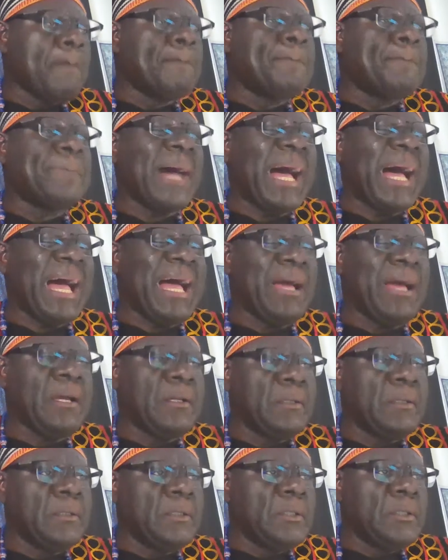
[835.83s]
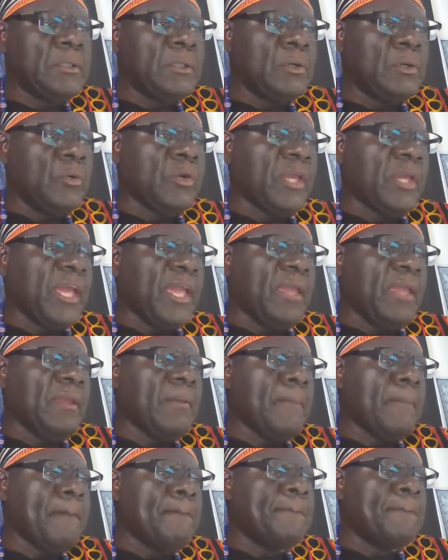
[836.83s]
ba. Okay,
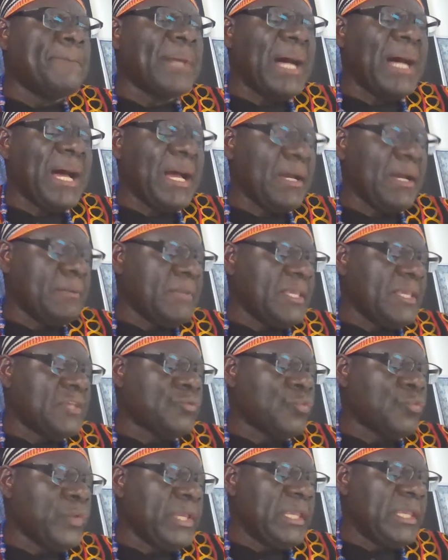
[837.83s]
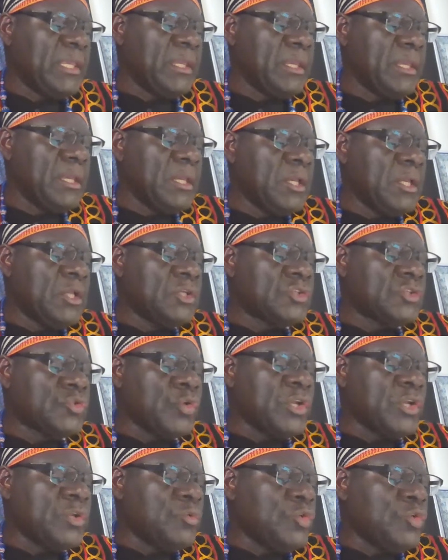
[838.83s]
ba is we. So
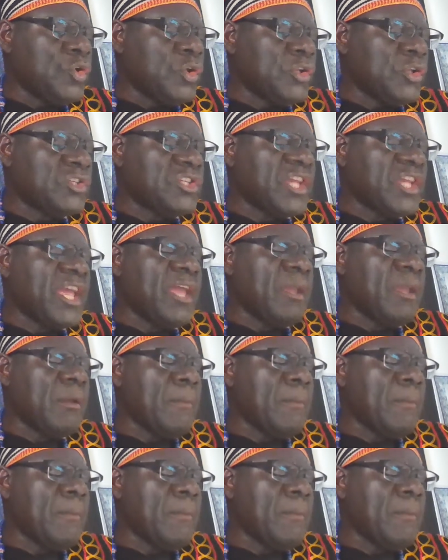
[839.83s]
you can say